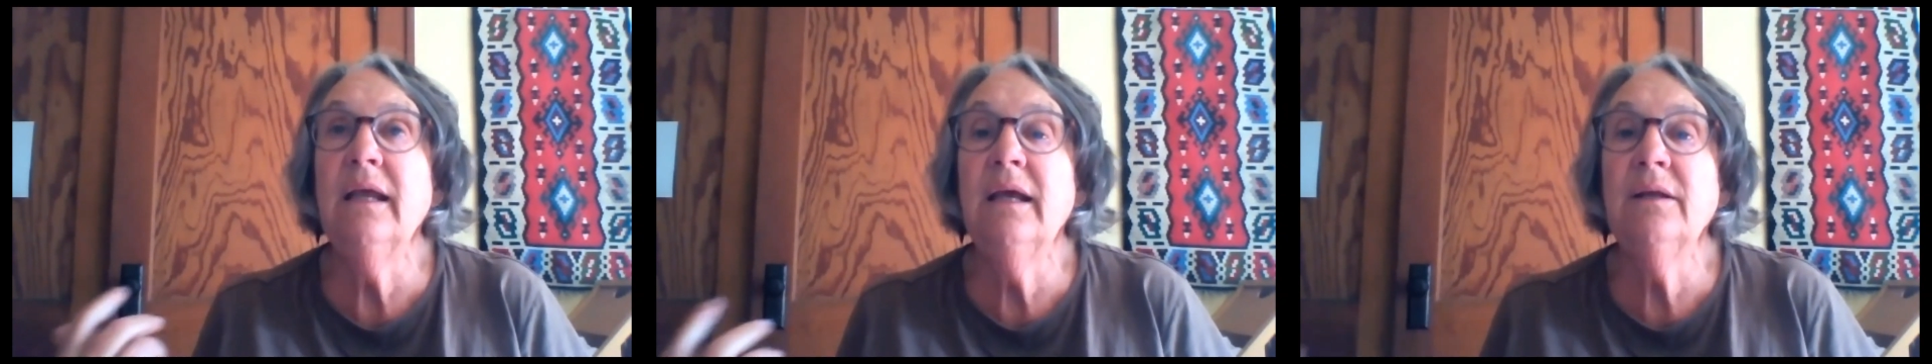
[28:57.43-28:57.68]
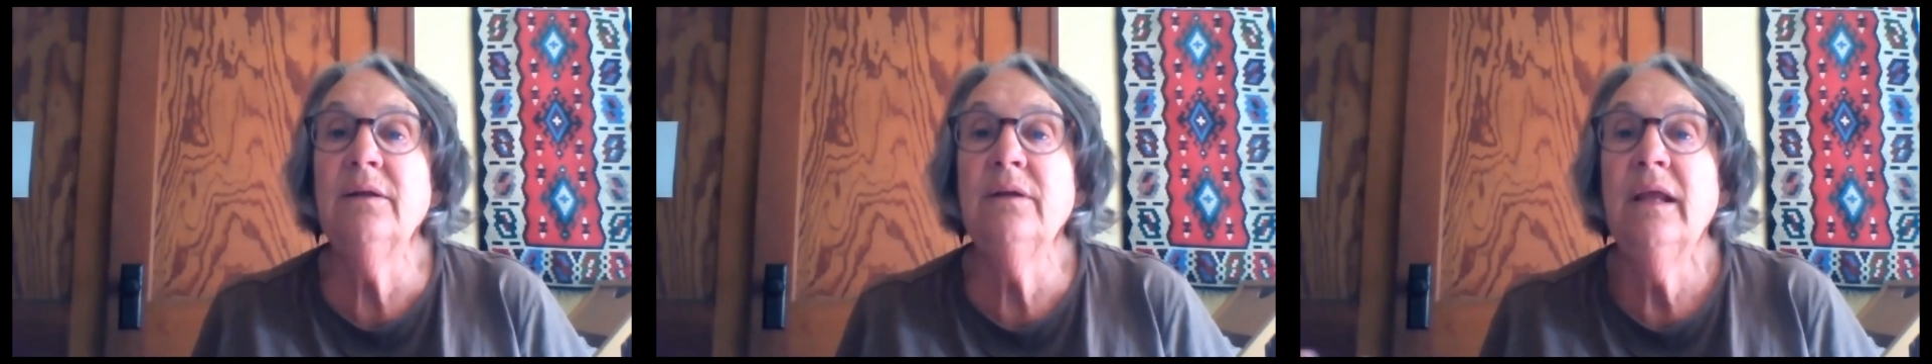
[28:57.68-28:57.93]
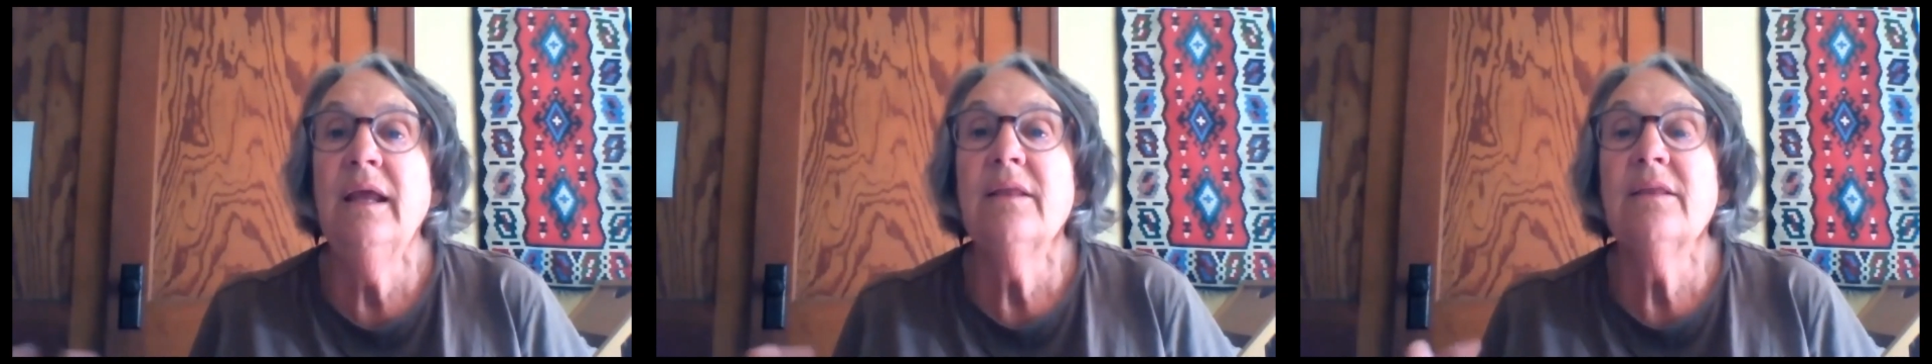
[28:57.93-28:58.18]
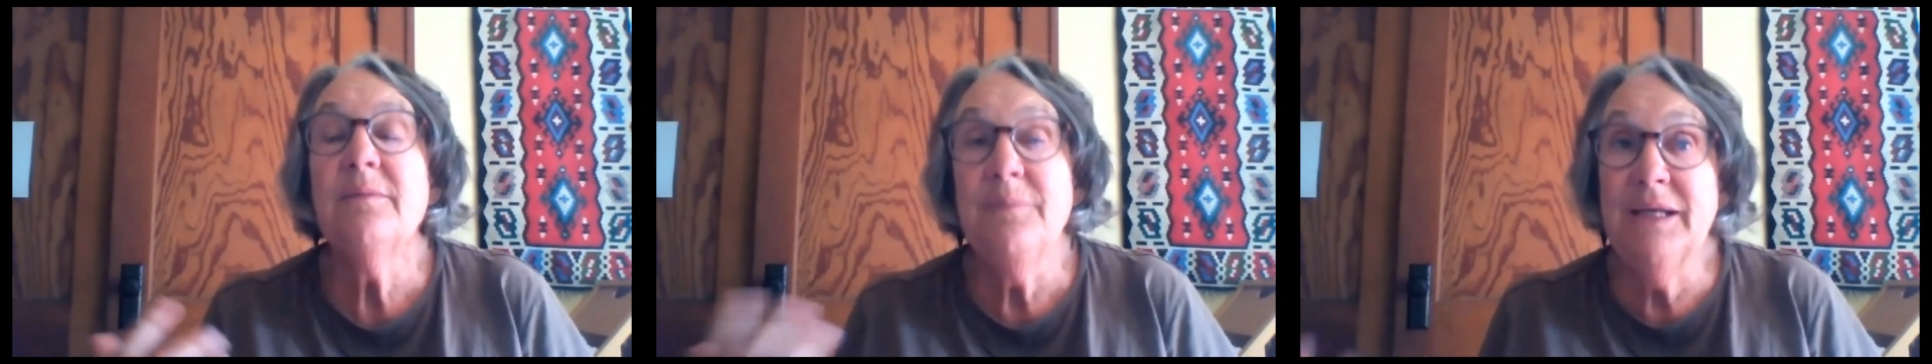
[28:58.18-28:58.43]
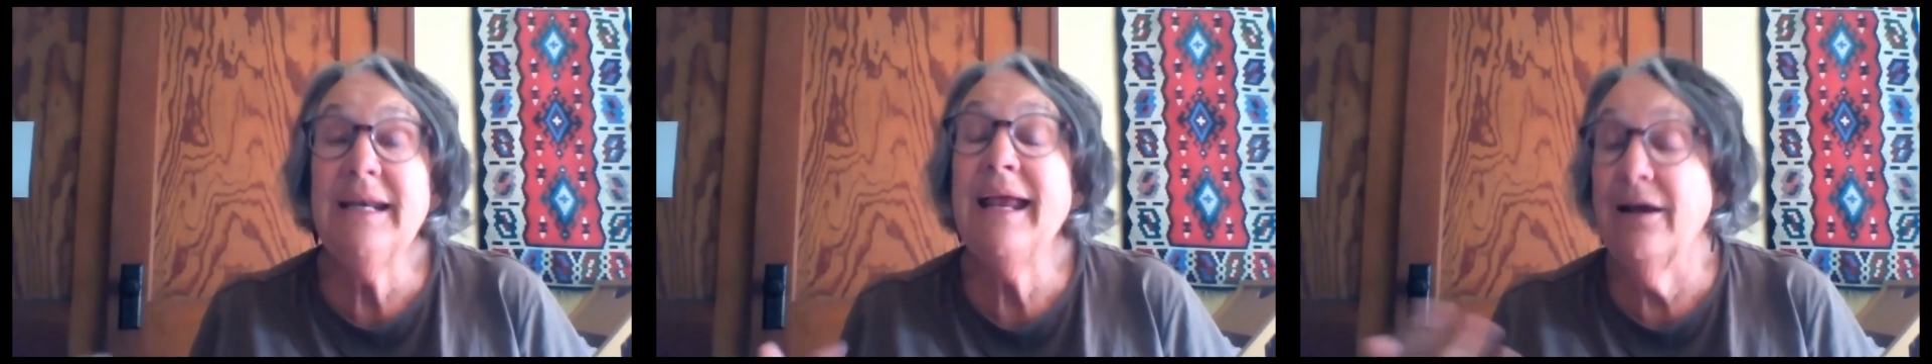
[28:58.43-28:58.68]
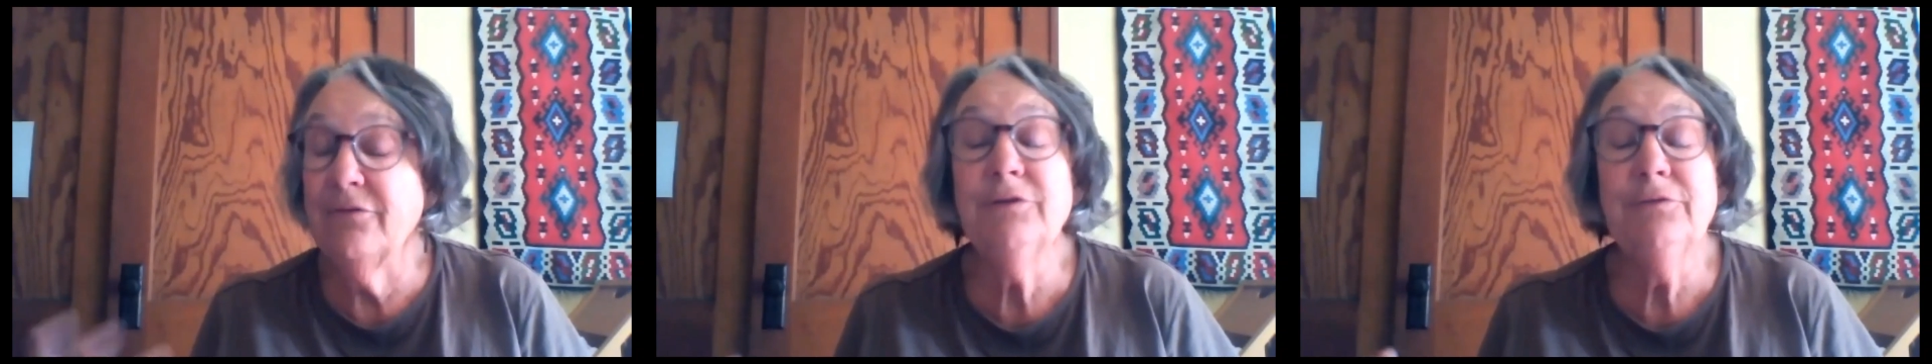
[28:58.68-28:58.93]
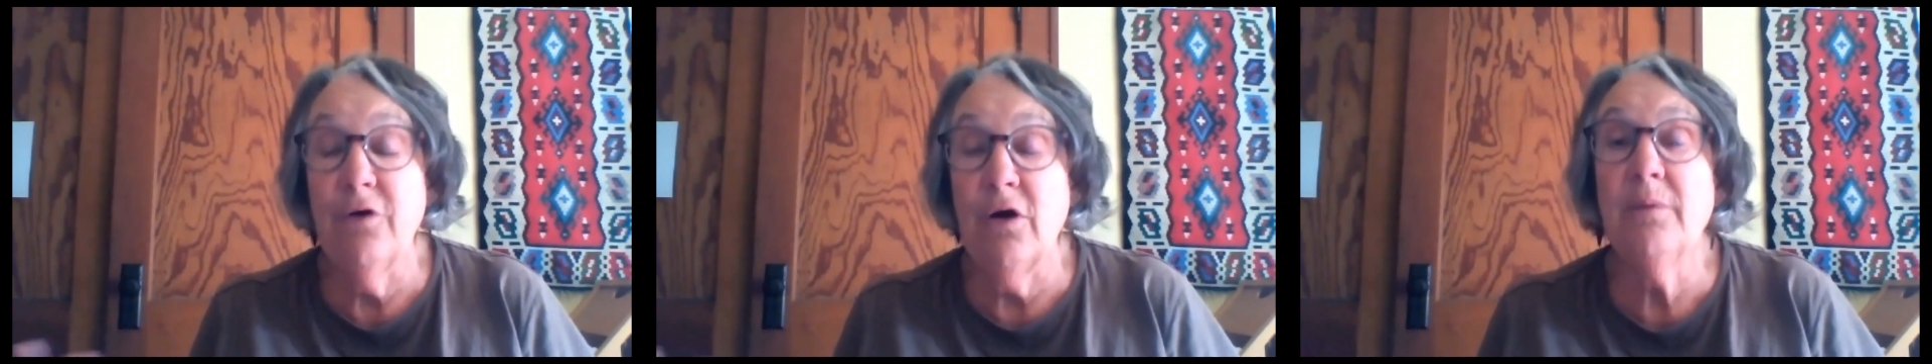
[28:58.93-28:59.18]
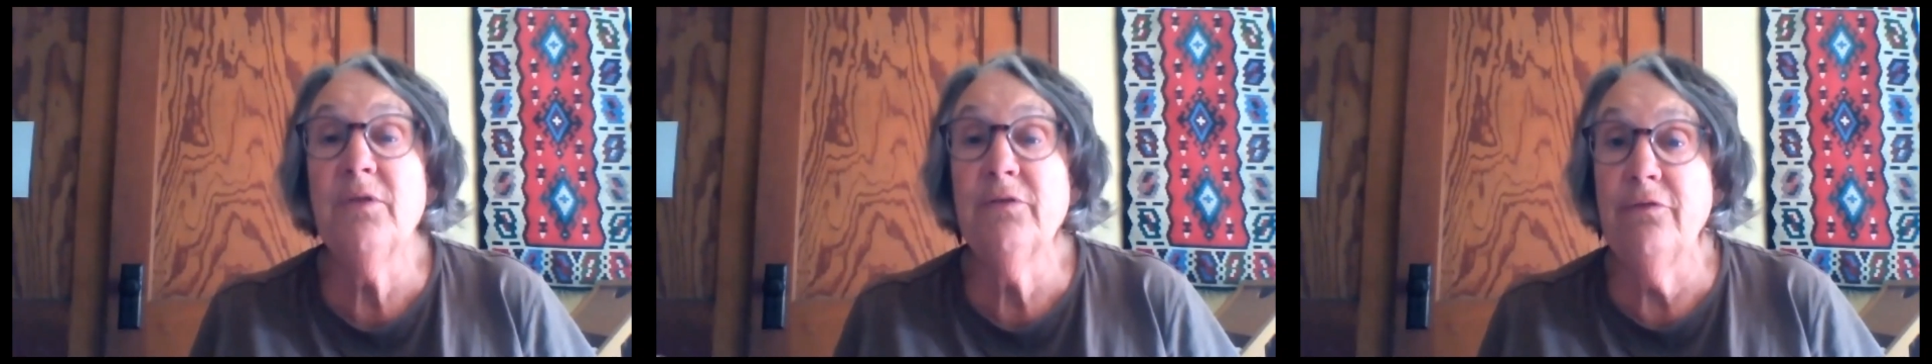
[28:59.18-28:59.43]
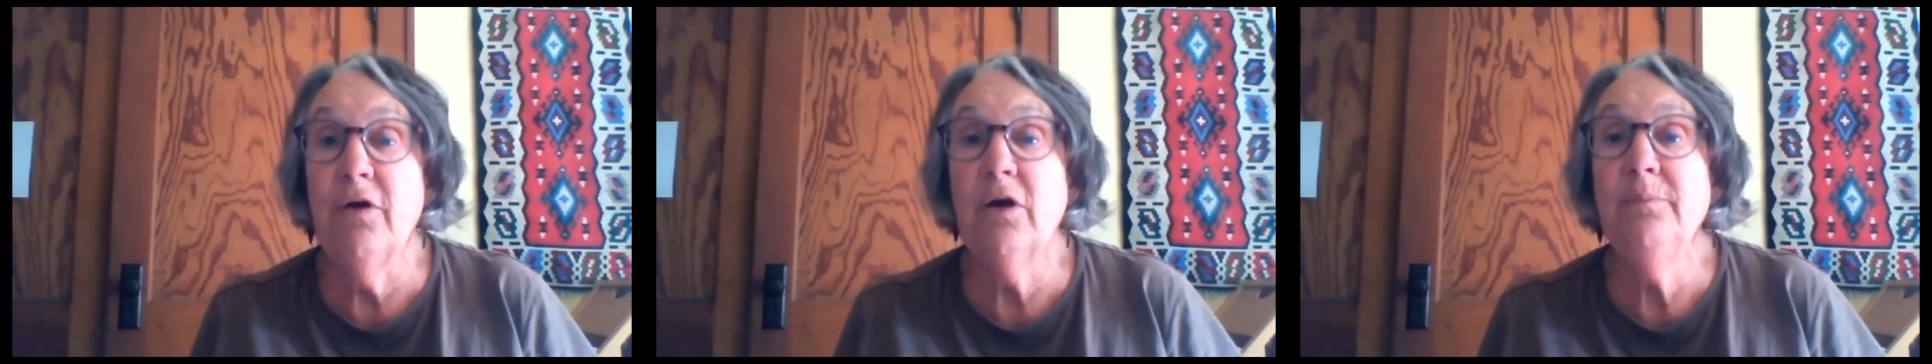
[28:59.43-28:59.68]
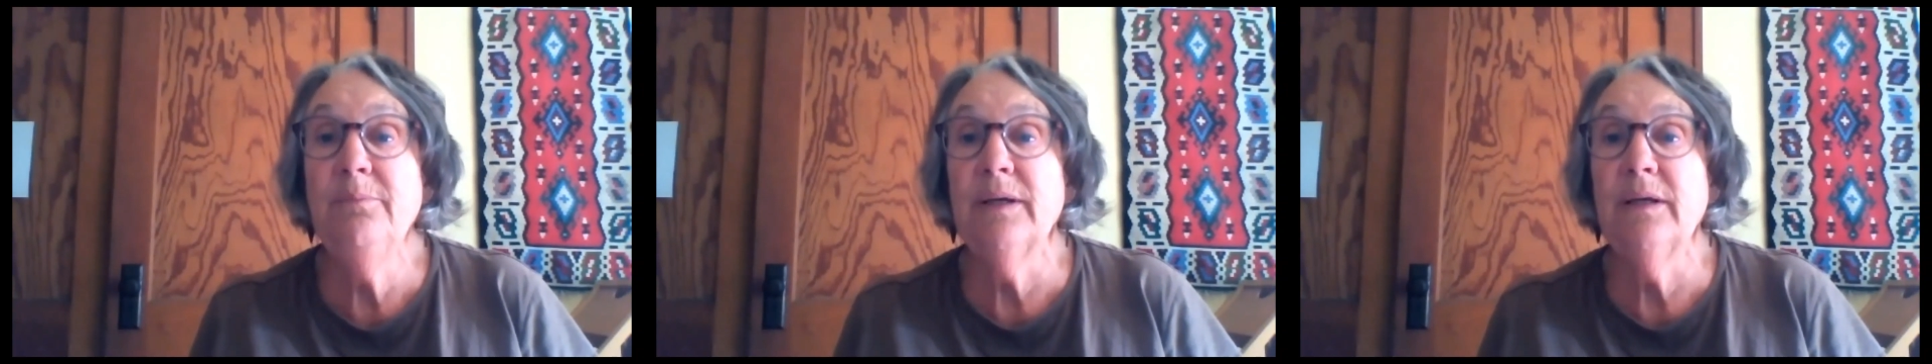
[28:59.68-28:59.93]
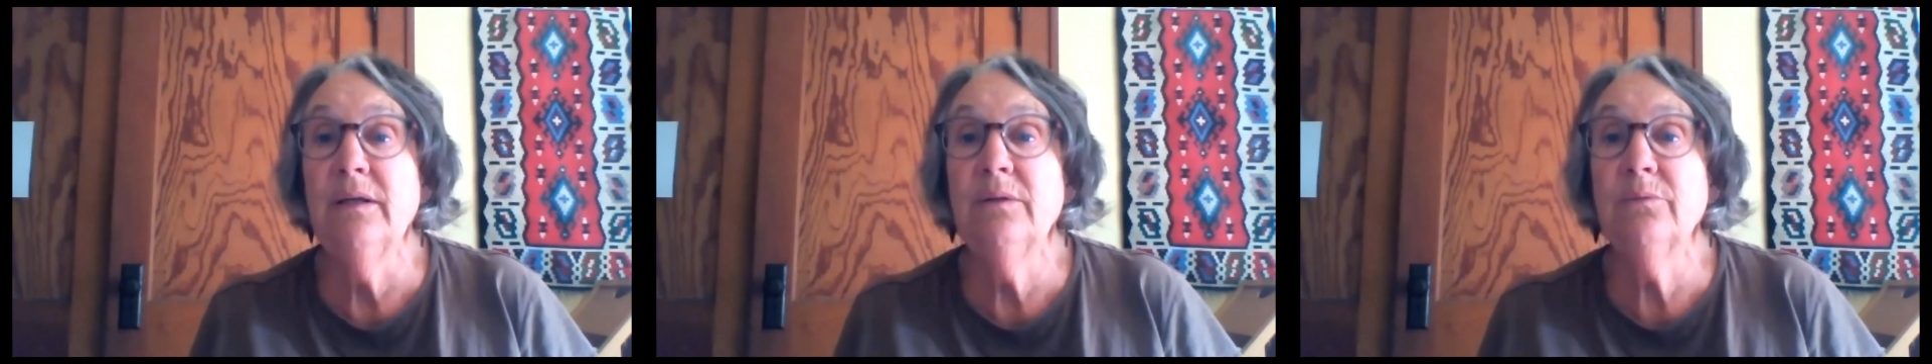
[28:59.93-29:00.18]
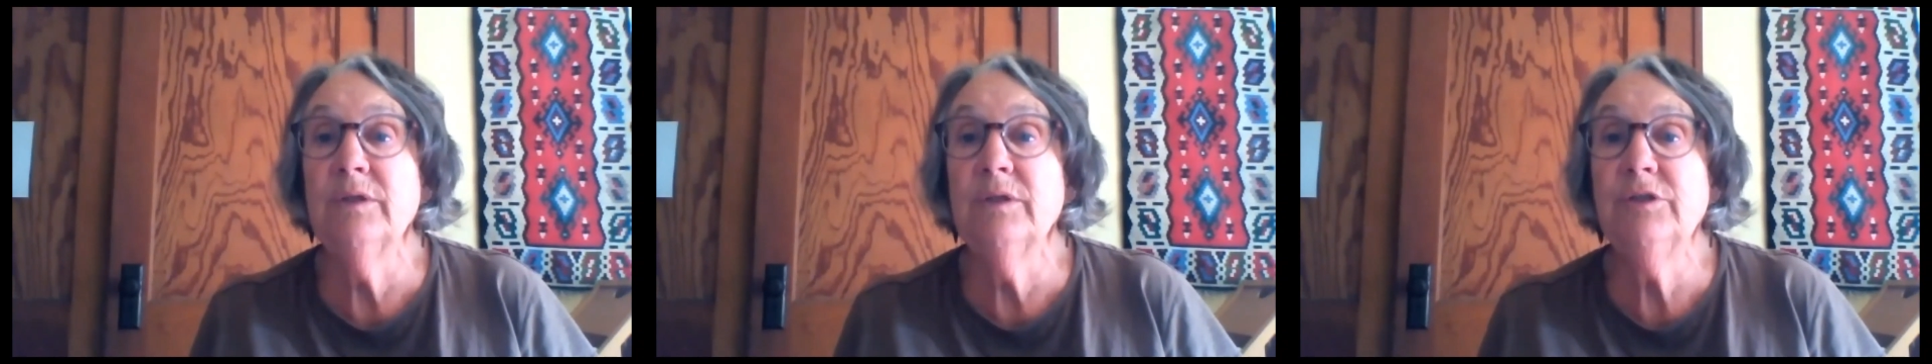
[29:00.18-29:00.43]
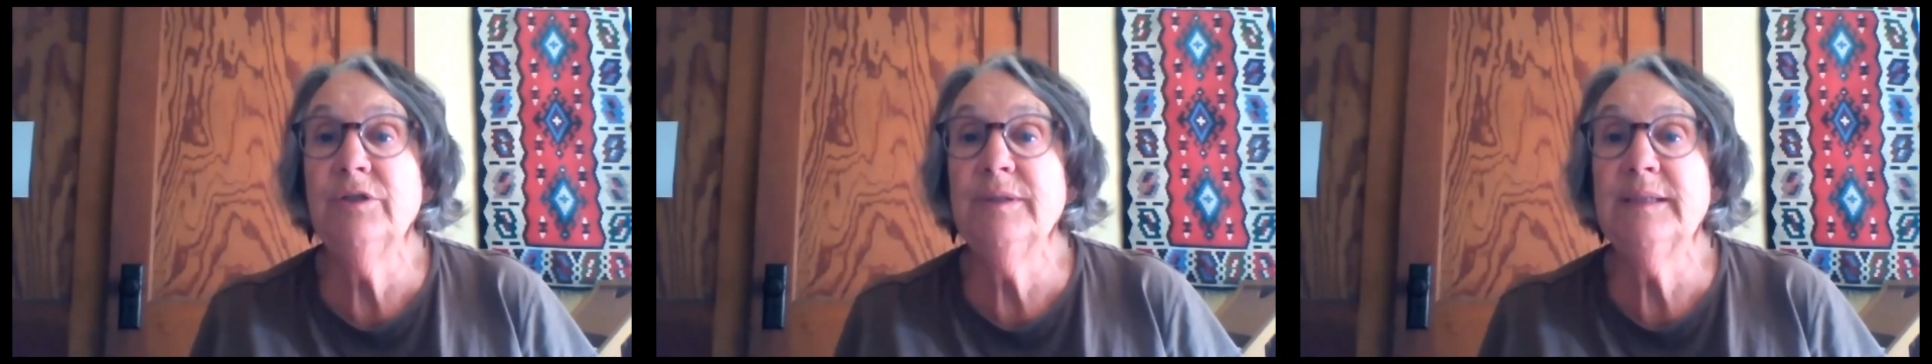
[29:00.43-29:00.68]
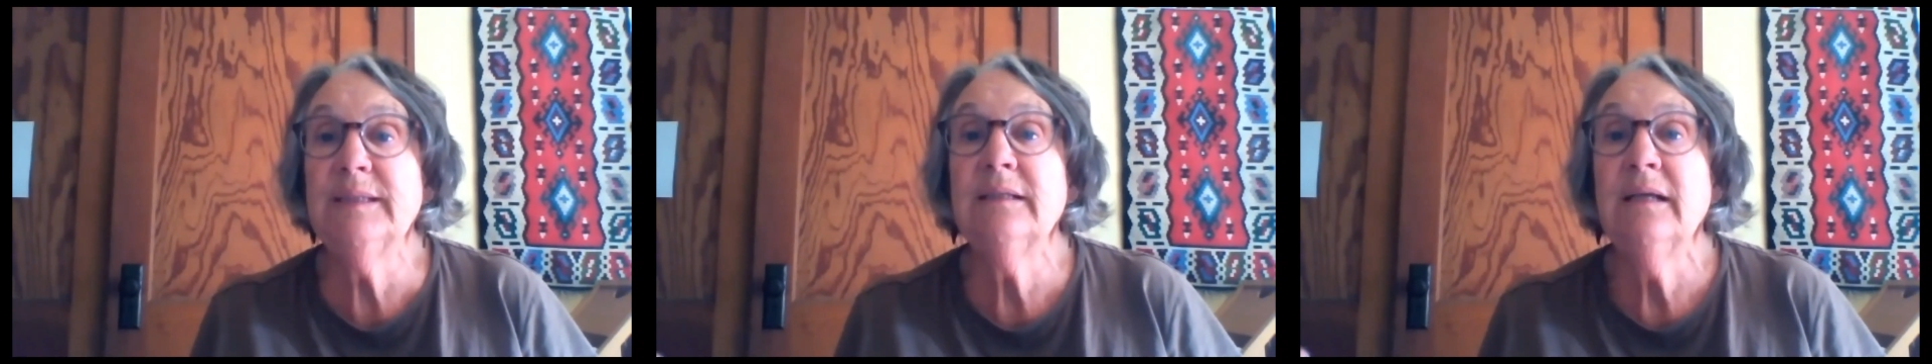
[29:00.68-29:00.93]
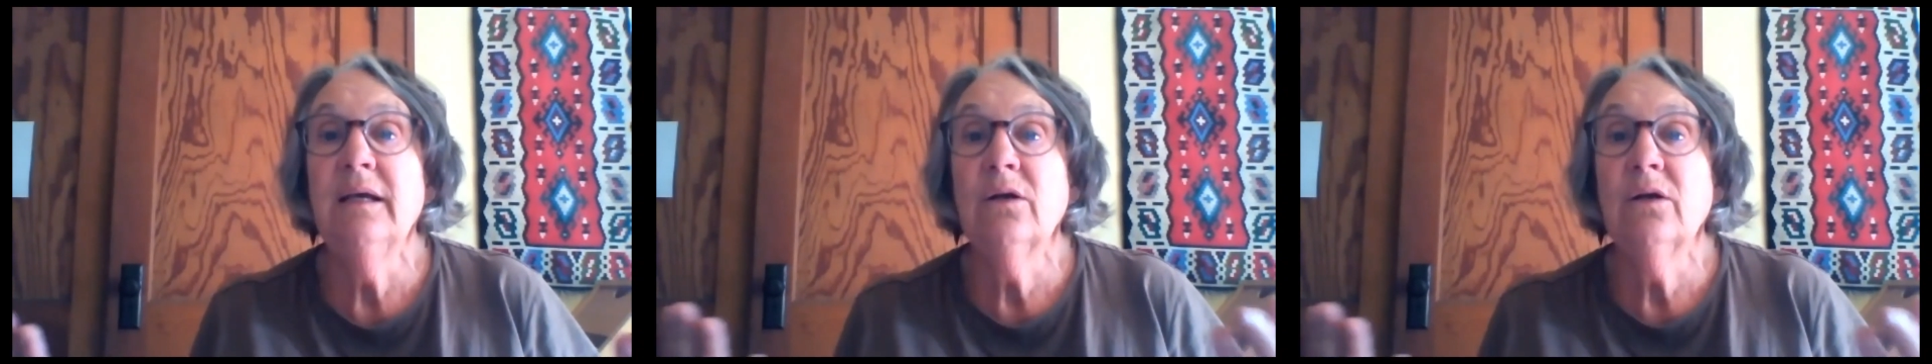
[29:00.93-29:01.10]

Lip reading: and the men have to farm the farm bill, which is